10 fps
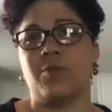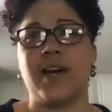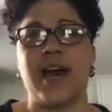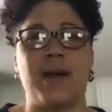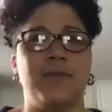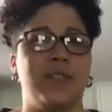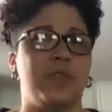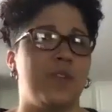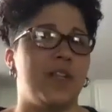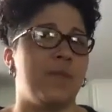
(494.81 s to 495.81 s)
What happens
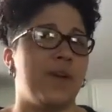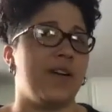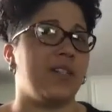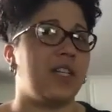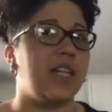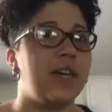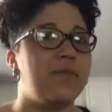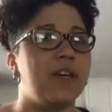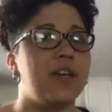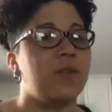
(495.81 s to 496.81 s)
when their parents claim them?